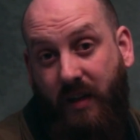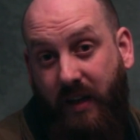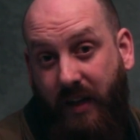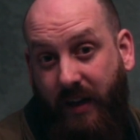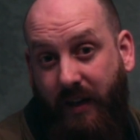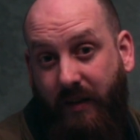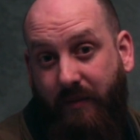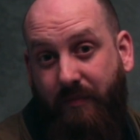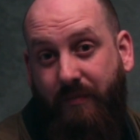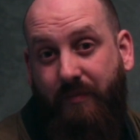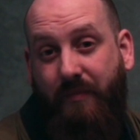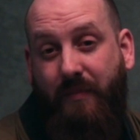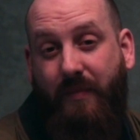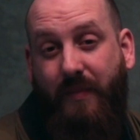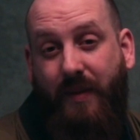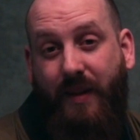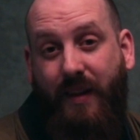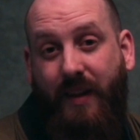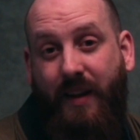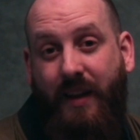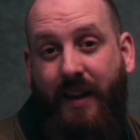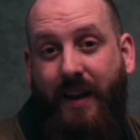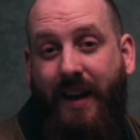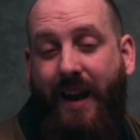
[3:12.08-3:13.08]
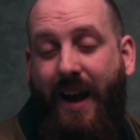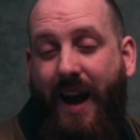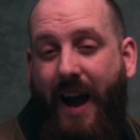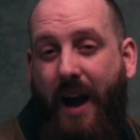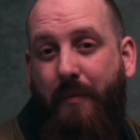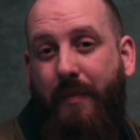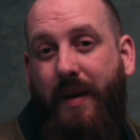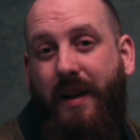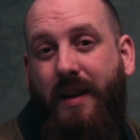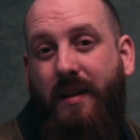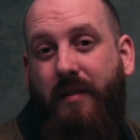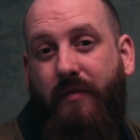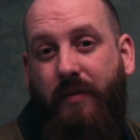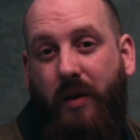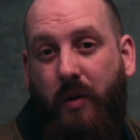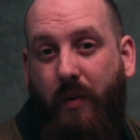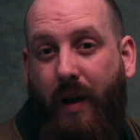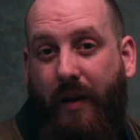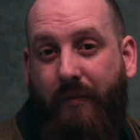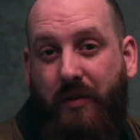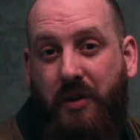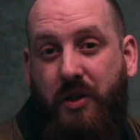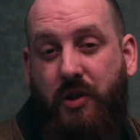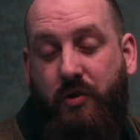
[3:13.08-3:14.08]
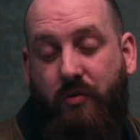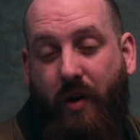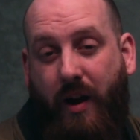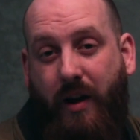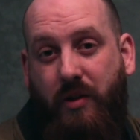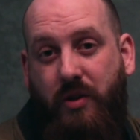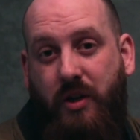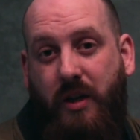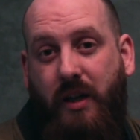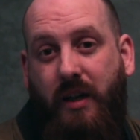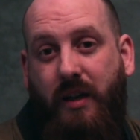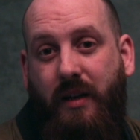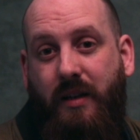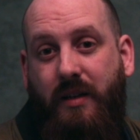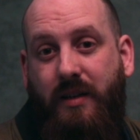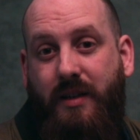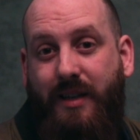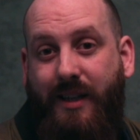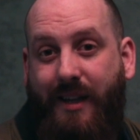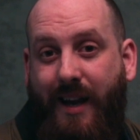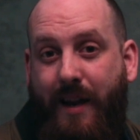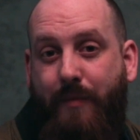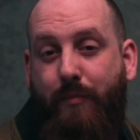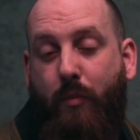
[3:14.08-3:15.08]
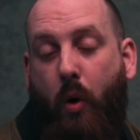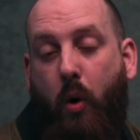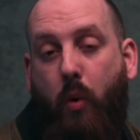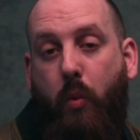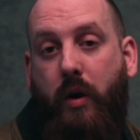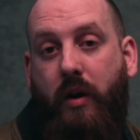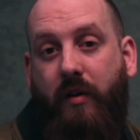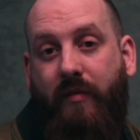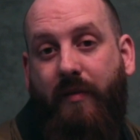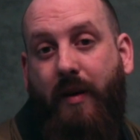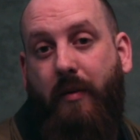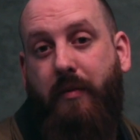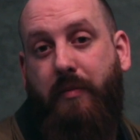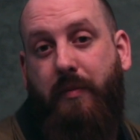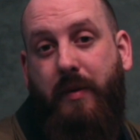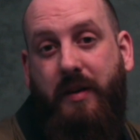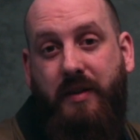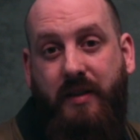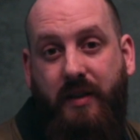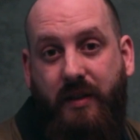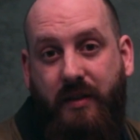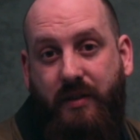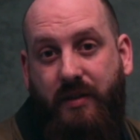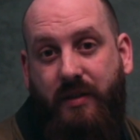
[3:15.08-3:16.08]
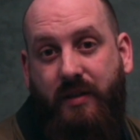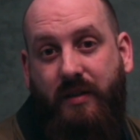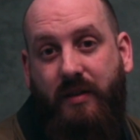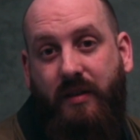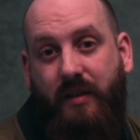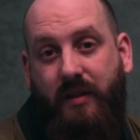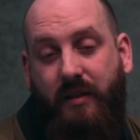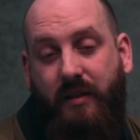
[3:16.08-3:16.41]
Yeah? How many of you have a strategy to get more word of mouth business?